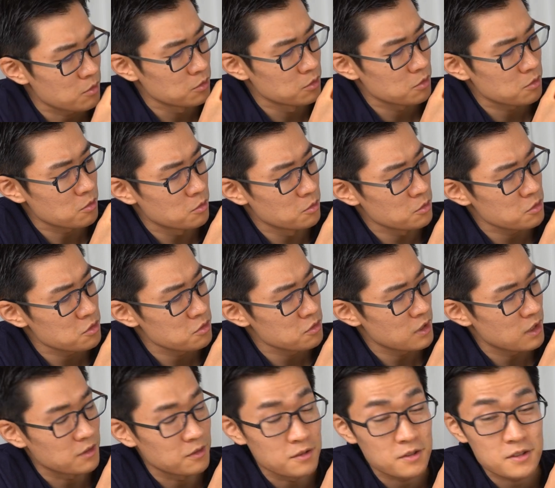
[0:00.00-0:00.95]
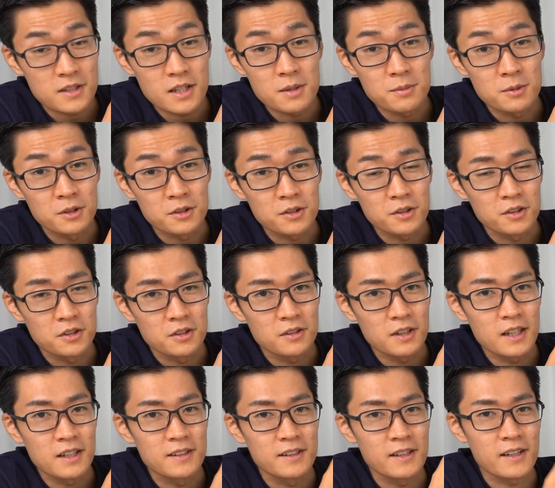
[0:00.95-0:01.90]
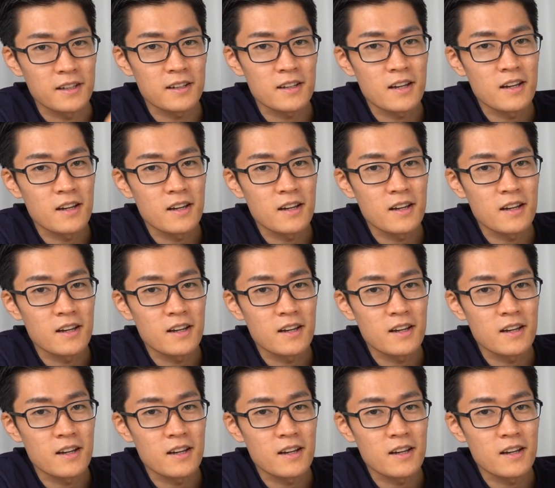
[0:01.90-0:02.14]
Such high-frequency components